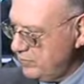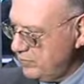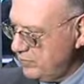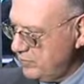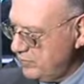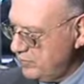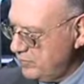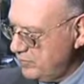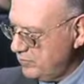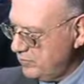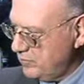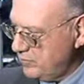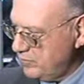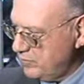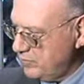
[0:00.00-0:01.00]

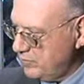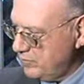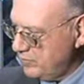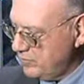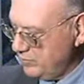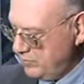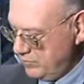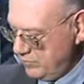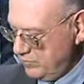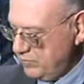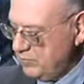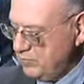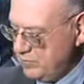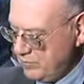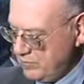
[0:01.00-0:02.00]

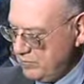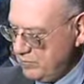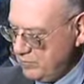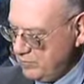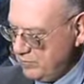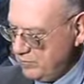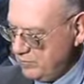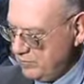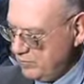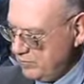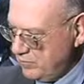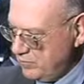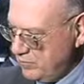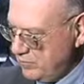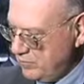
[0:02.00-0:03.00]

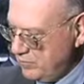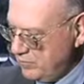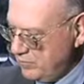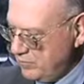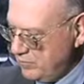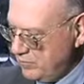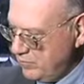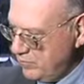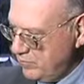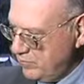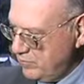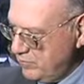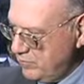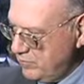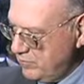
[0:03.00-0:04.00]

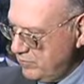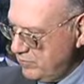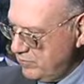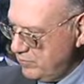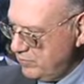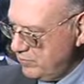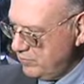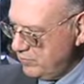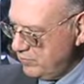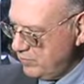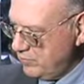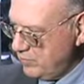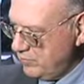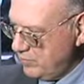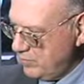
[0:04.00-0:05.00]

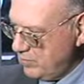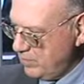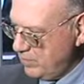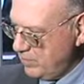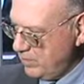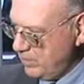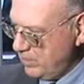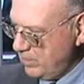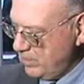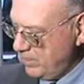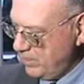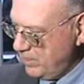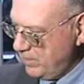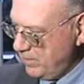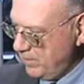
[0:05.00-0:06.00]

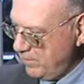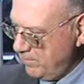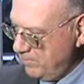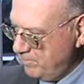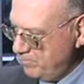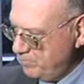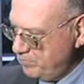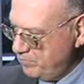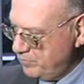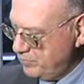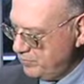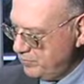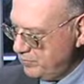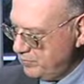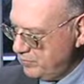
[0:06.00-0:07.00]

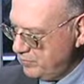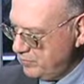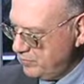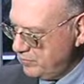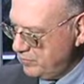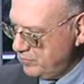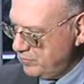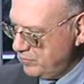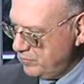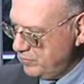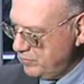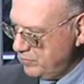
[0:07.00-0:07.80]
(silent)